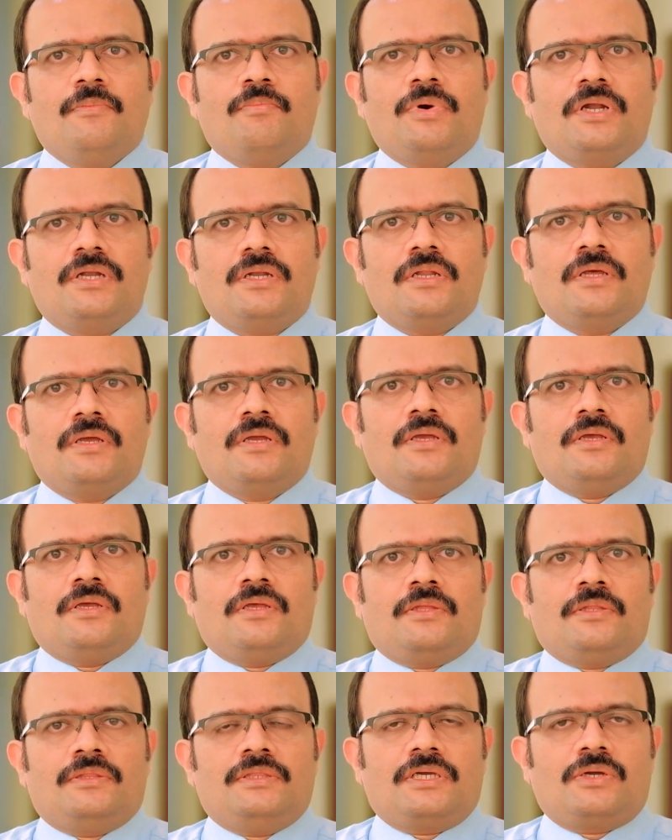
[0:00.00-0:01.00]
But
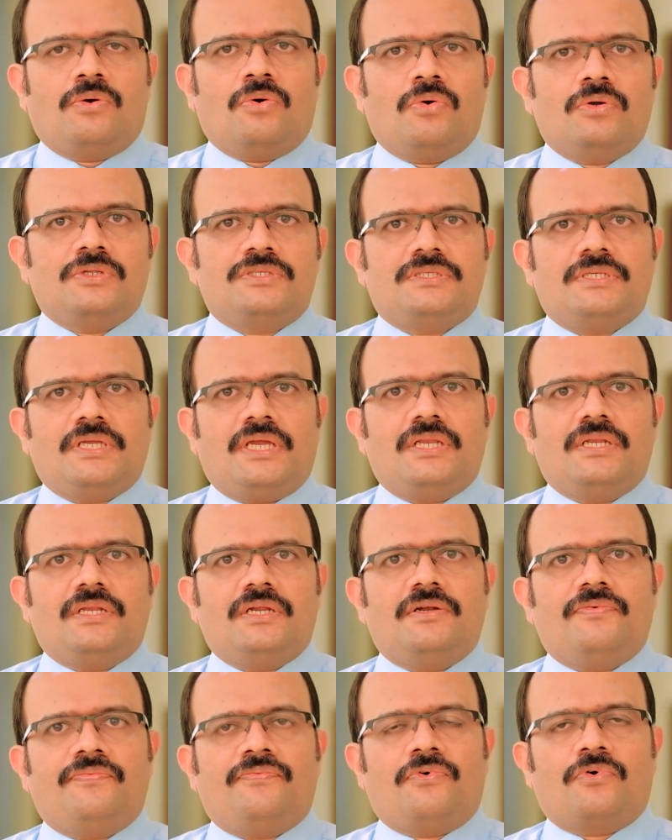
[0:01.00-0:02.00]
the gold
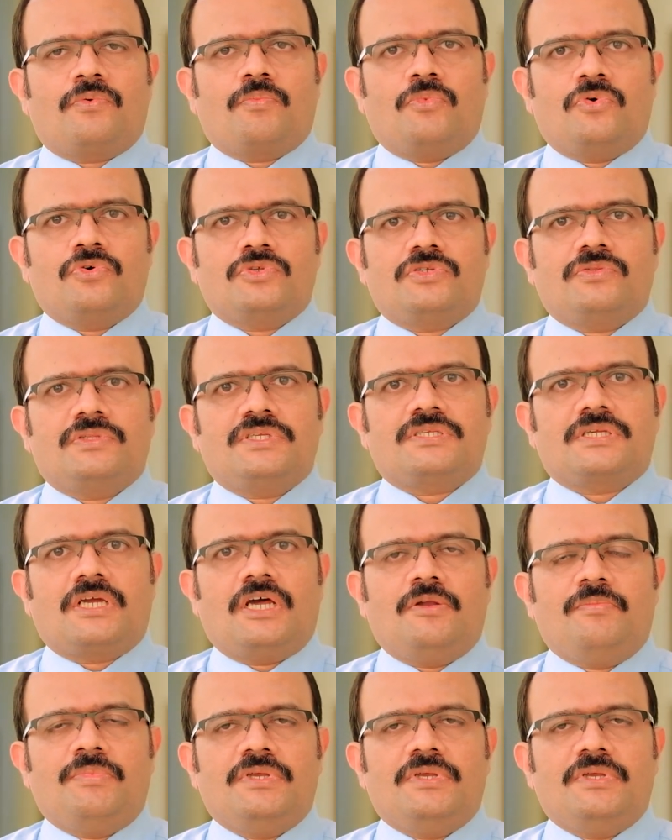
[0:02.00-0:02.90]
standard for most of the skull